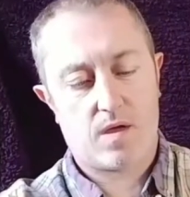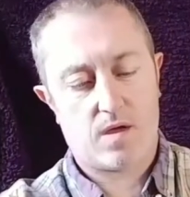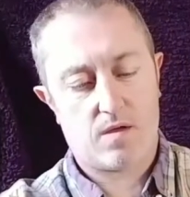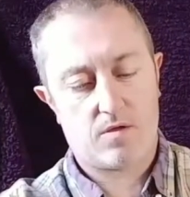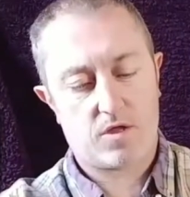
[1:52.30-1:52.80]

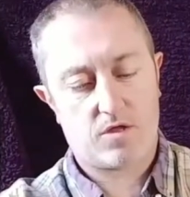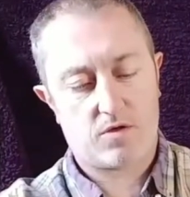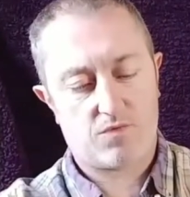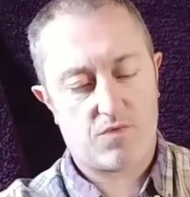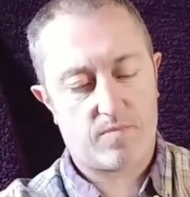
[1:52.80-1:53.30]
And I'll
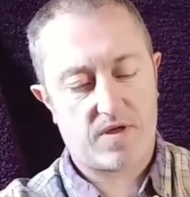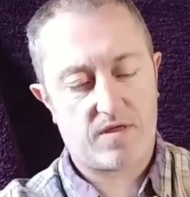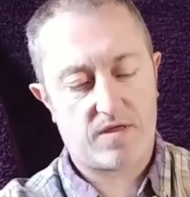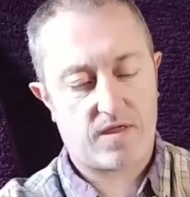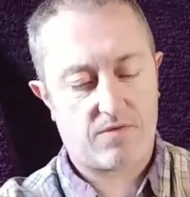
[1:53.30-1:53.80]
just rip
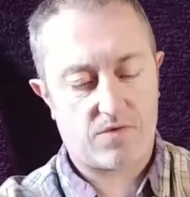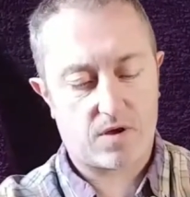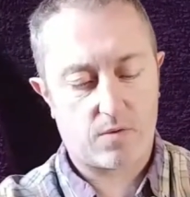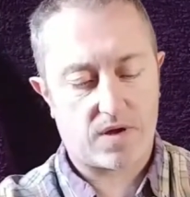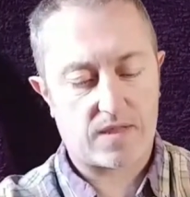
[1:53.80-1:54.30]
into that
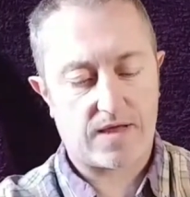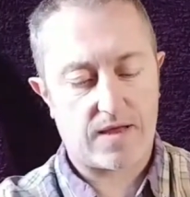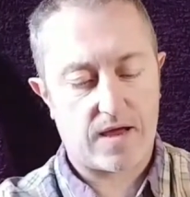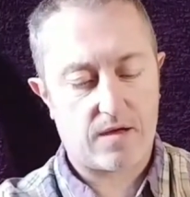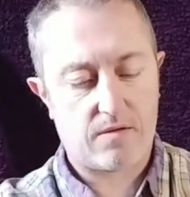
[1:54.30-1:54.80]
right quickly
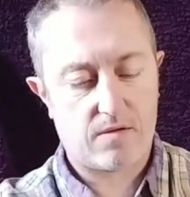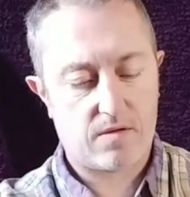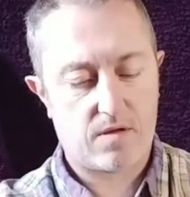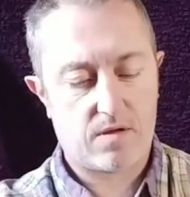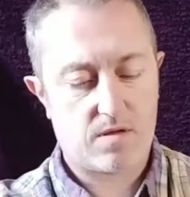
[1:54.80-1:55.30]
now.
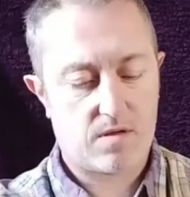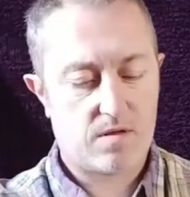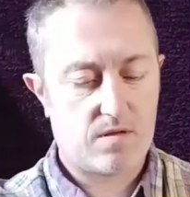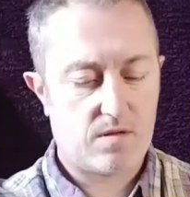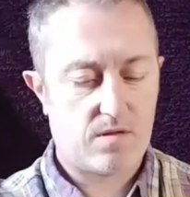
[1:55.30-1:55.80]

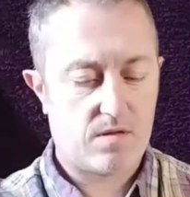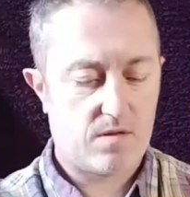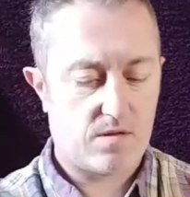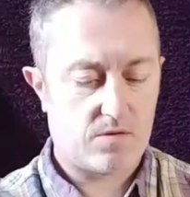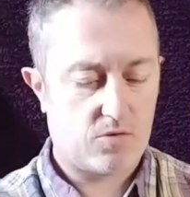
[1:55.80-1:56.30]

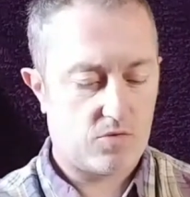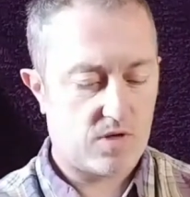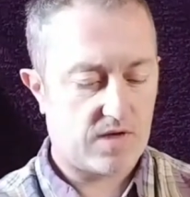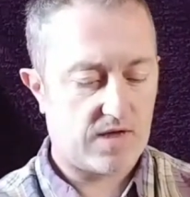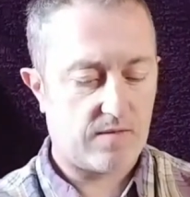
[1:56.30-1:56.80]
I'll
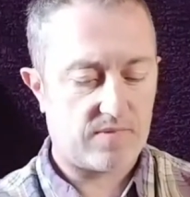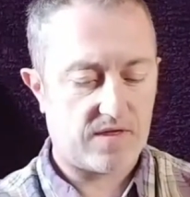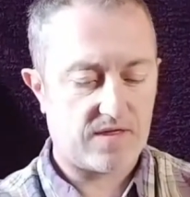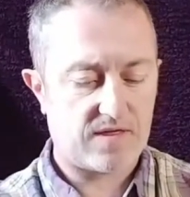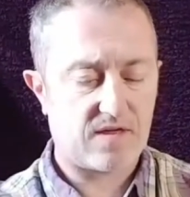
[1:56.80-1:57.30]
try and keep
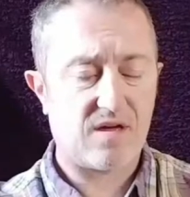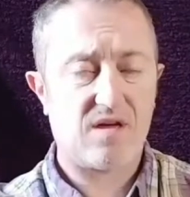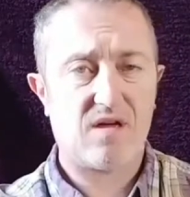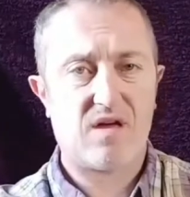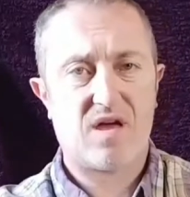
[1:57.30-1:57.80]
this
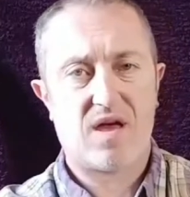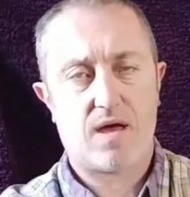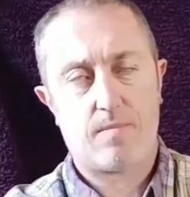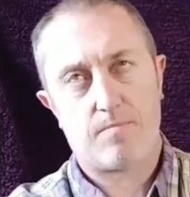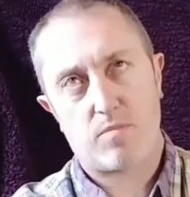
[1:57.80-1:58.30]

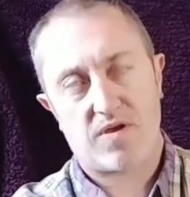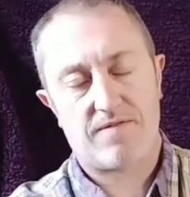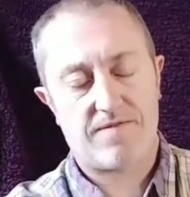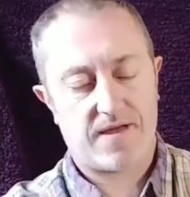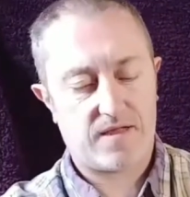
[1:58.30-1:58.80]

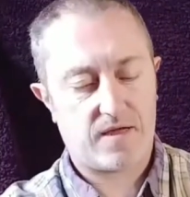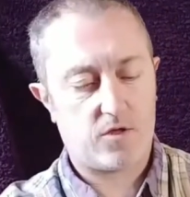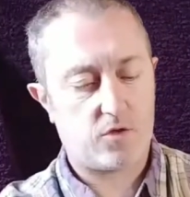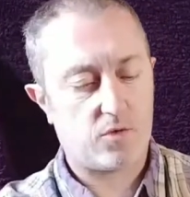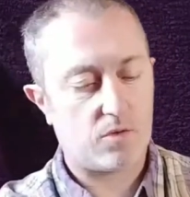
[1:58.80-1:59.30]
fairly
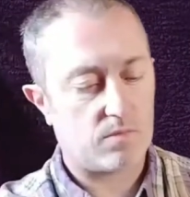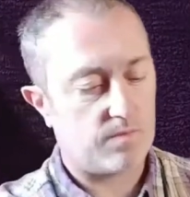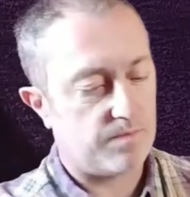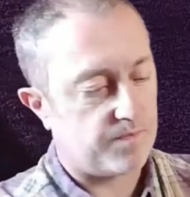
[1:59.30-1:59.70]
short.